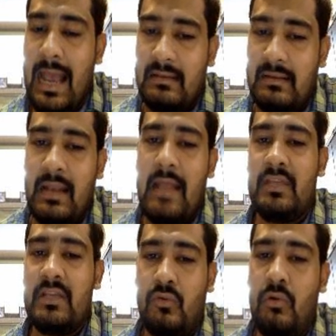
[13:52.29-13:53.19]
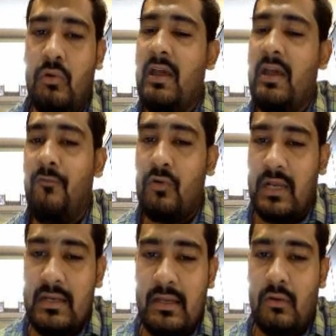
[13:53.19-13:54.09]
as a language school, we are a
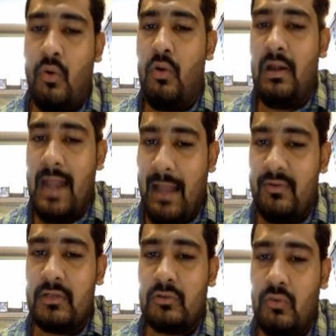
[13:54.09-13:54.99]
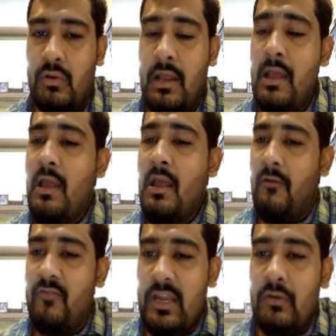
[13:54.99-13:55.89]
14-year-old language school.
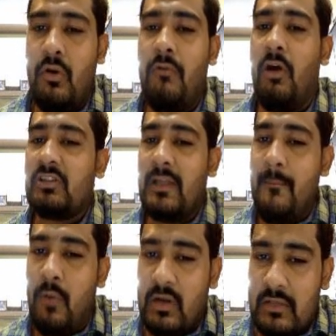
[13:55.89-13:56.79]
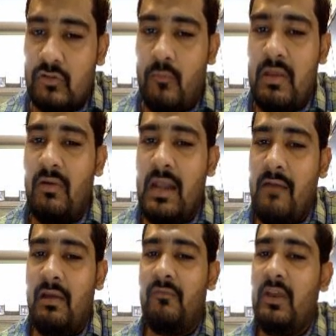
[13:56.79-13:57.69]
We know what's the importance of B1
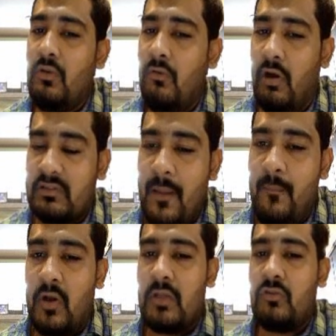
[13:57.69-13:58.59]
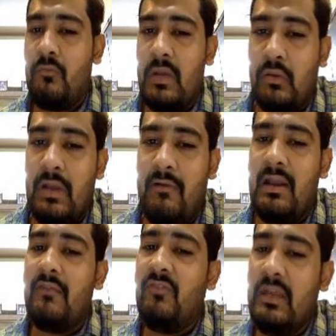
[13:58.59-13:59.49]
level, we know what's the importance of B2 level,
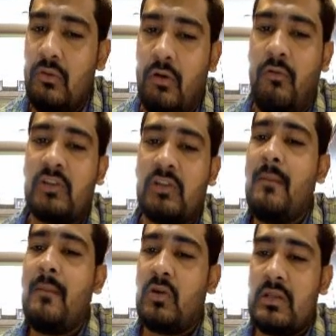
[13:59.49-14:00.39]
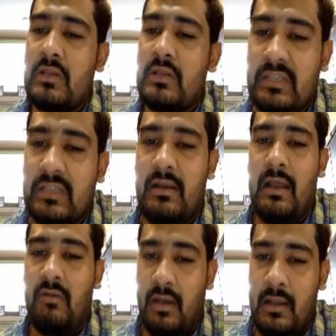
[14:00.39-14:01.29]
and we know what's the importance of C1
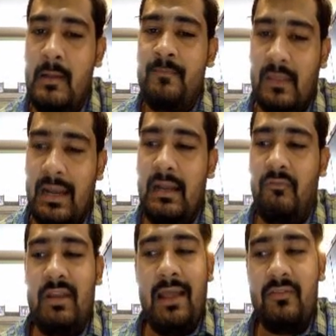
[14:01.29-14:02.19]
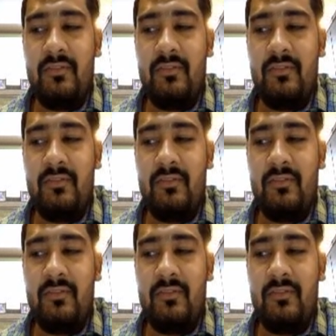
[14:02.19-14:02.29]
level, right? We have